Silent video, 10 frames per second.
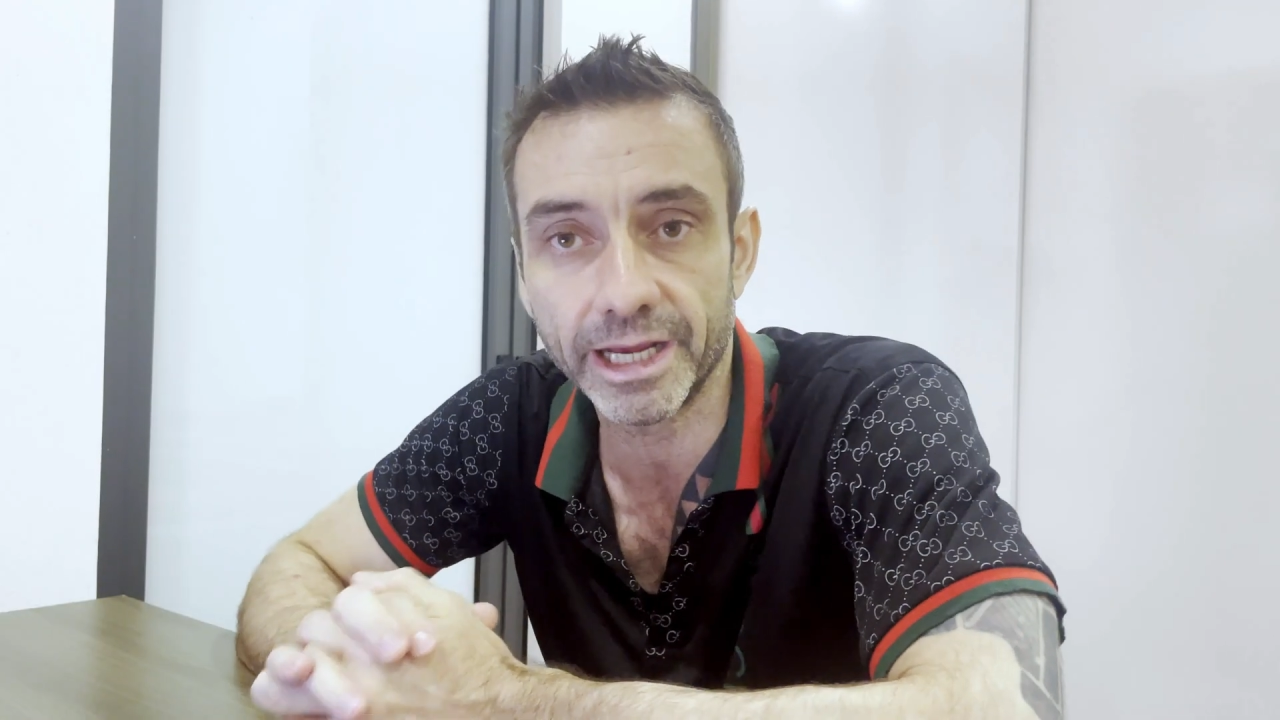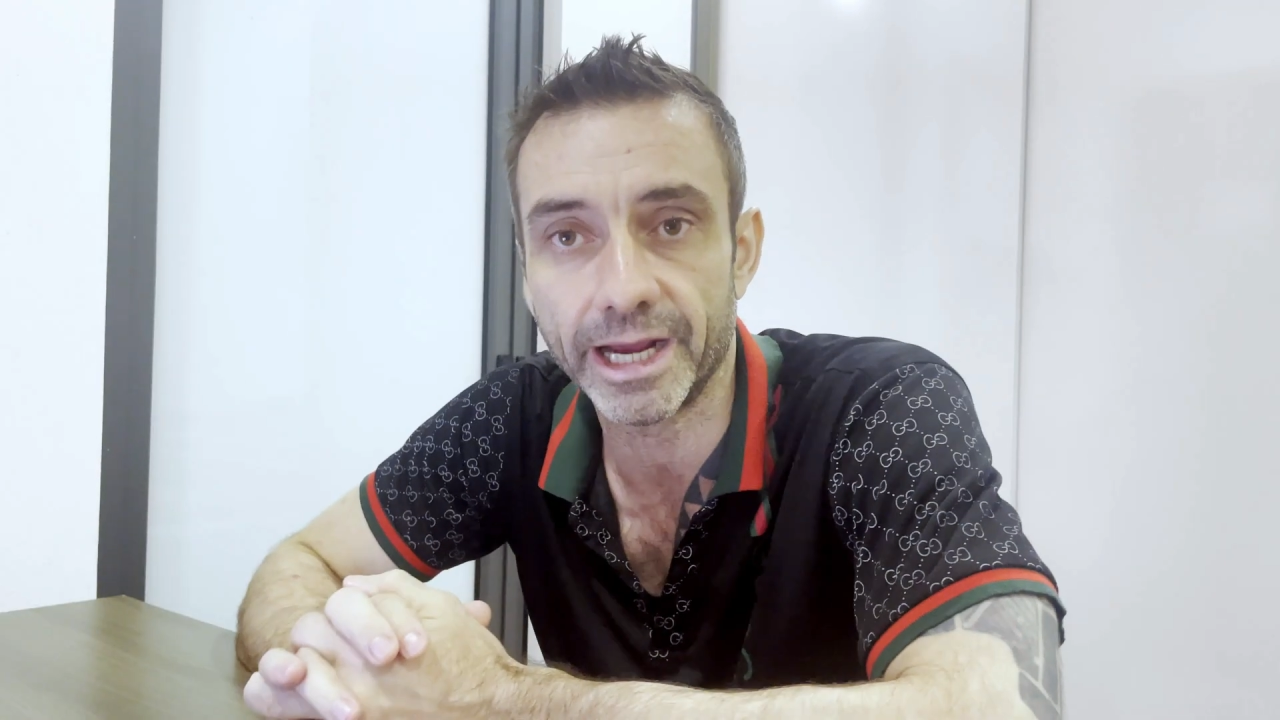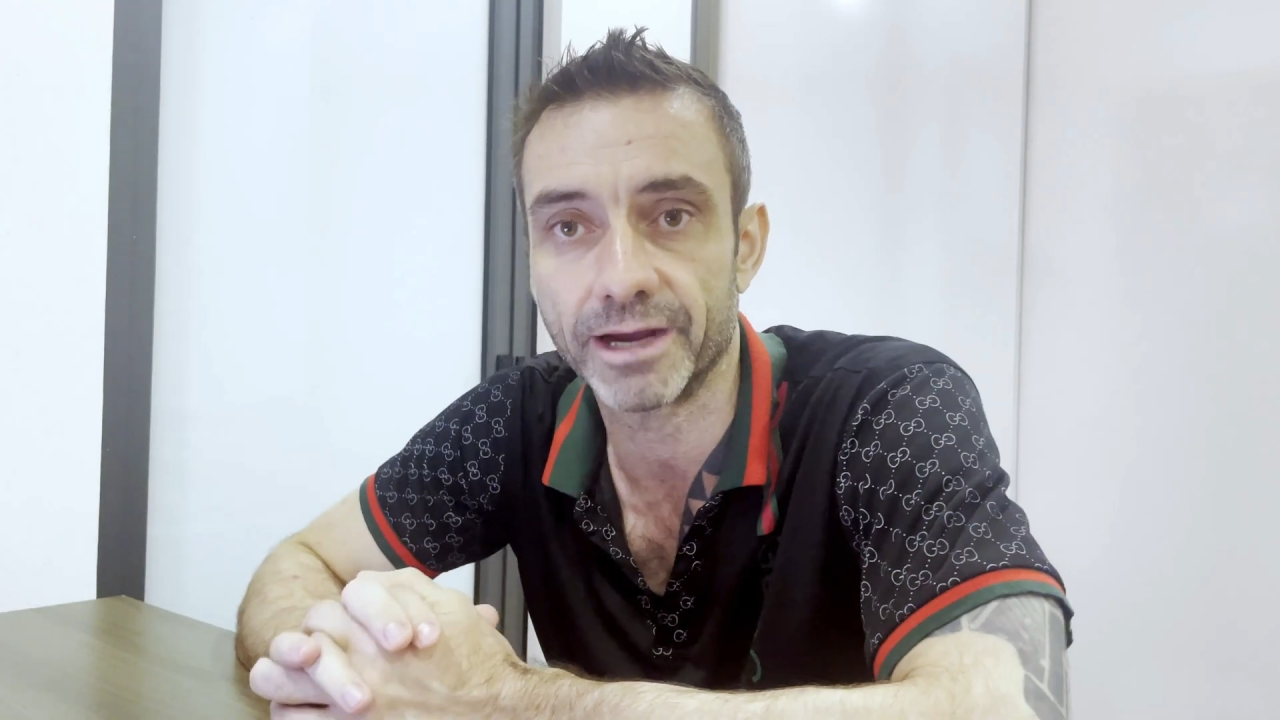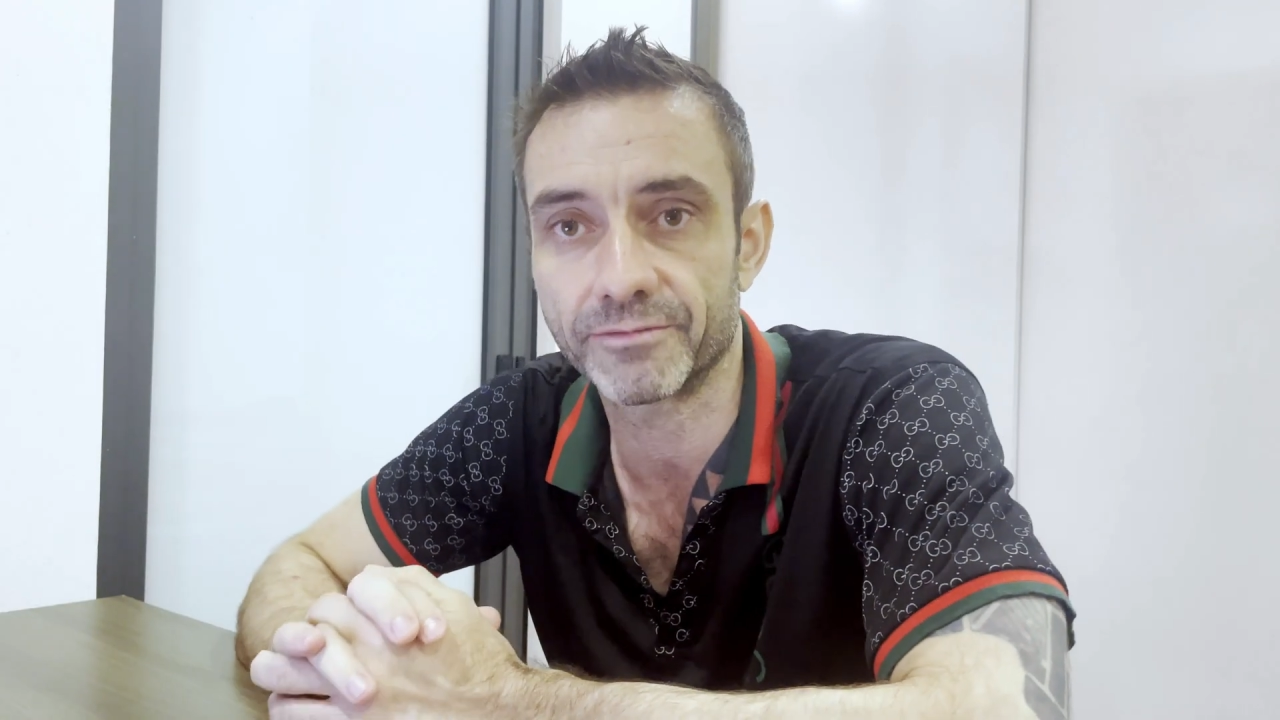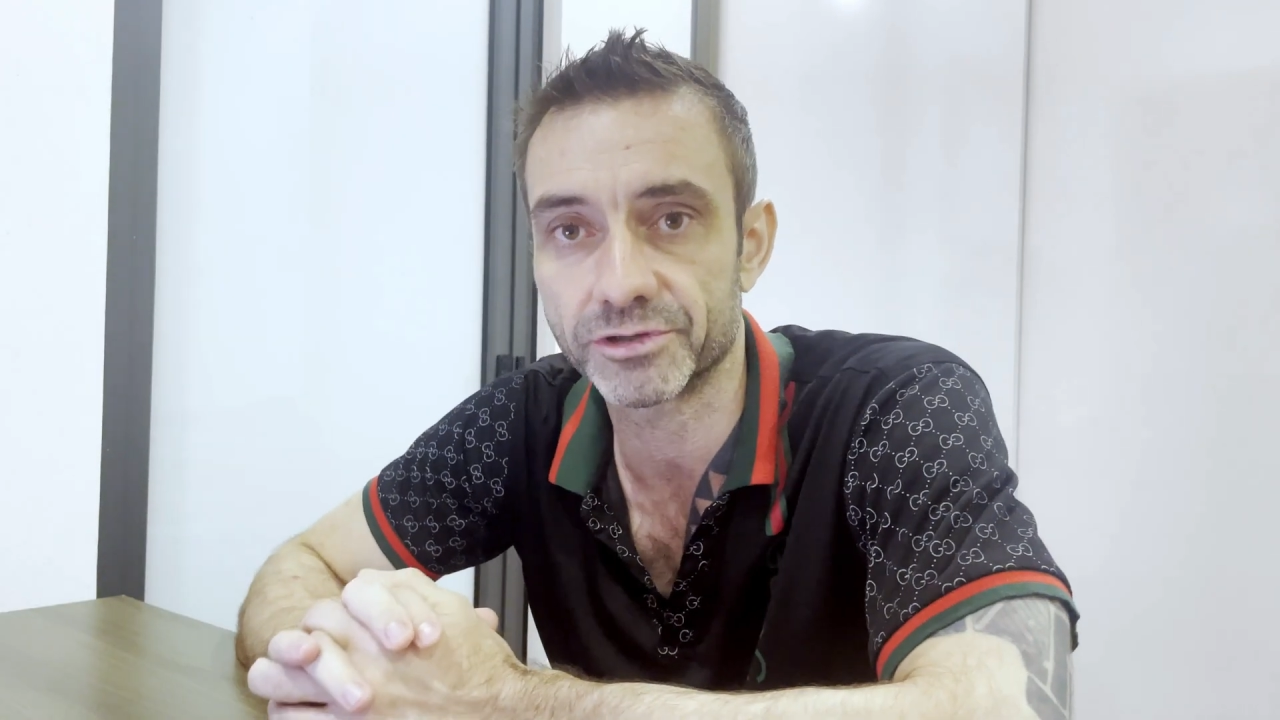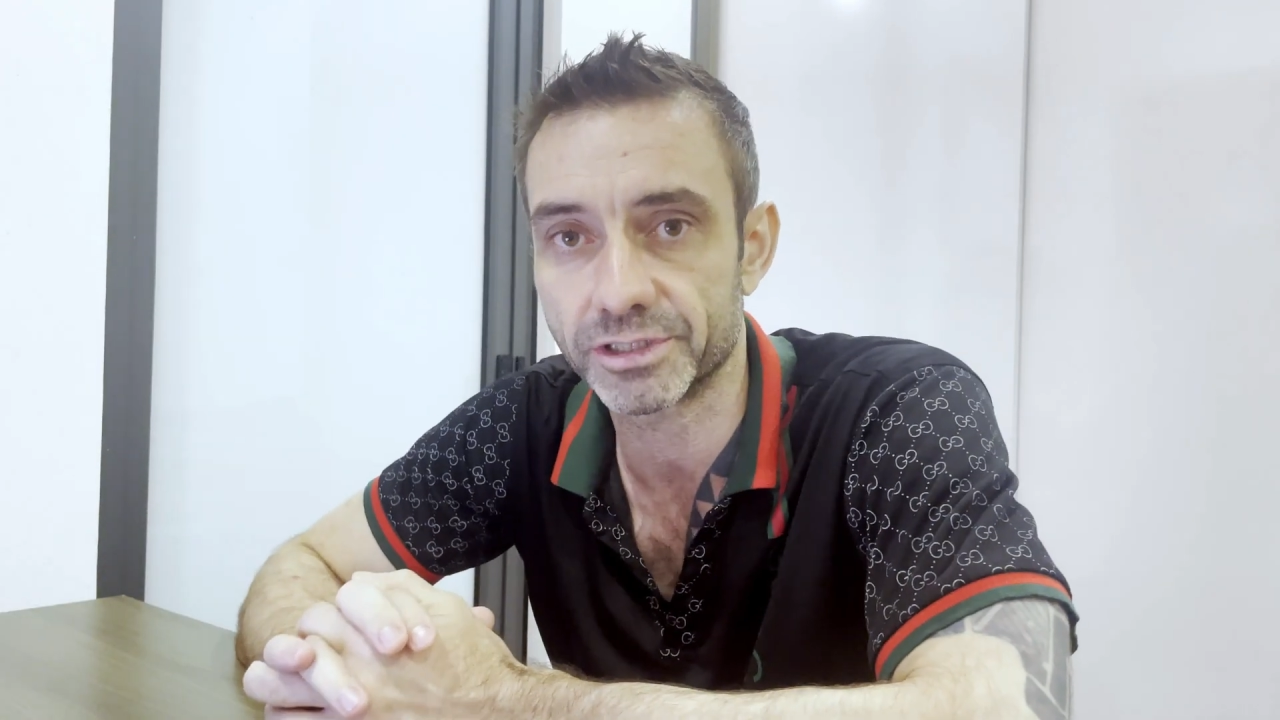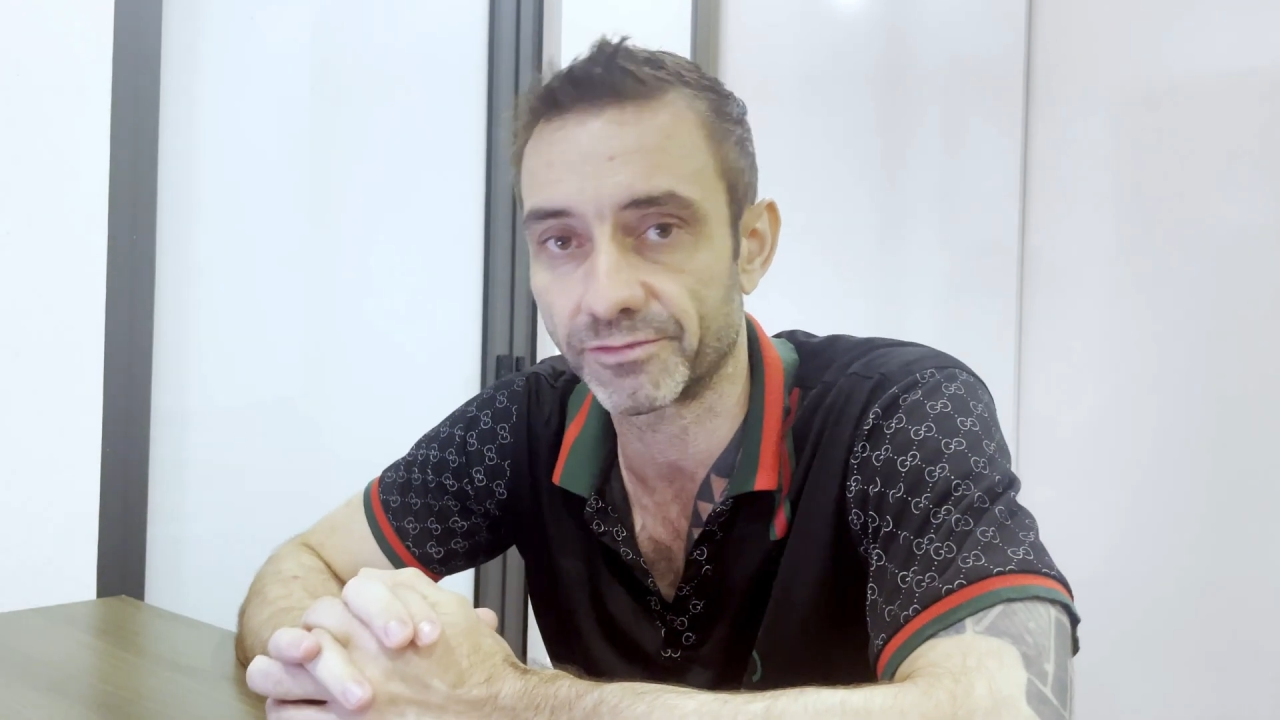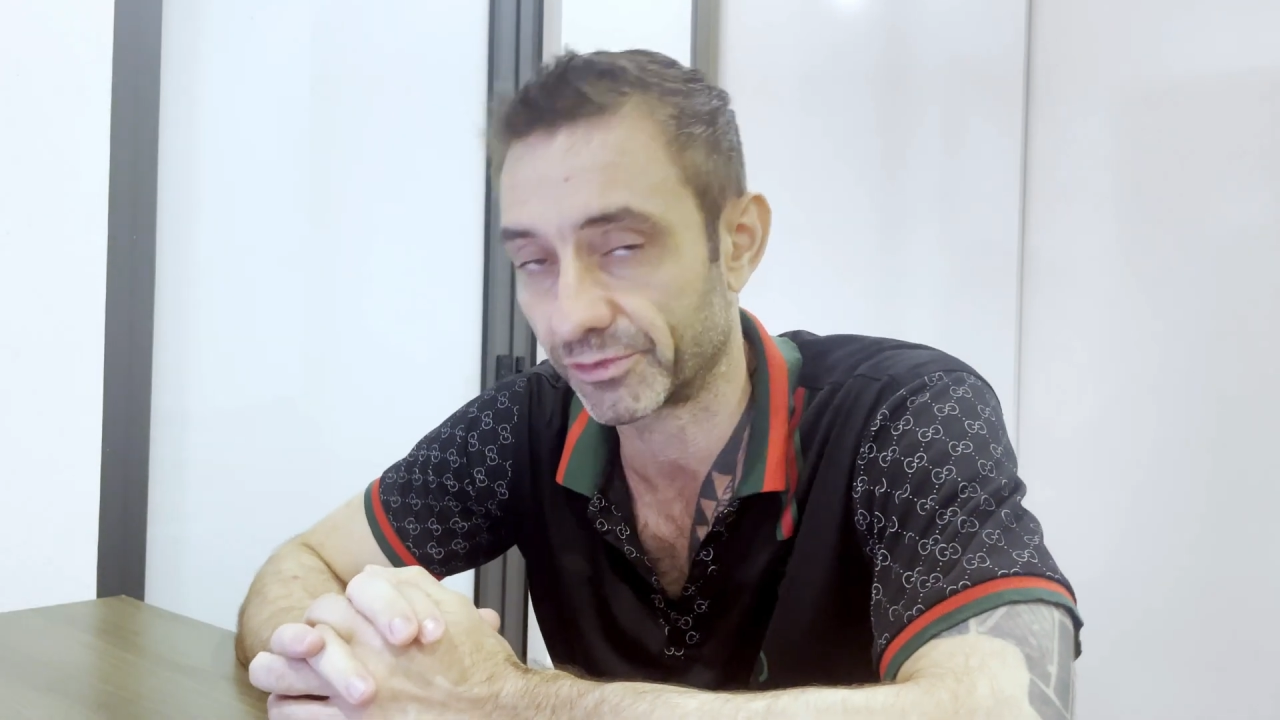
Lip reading: have yourself a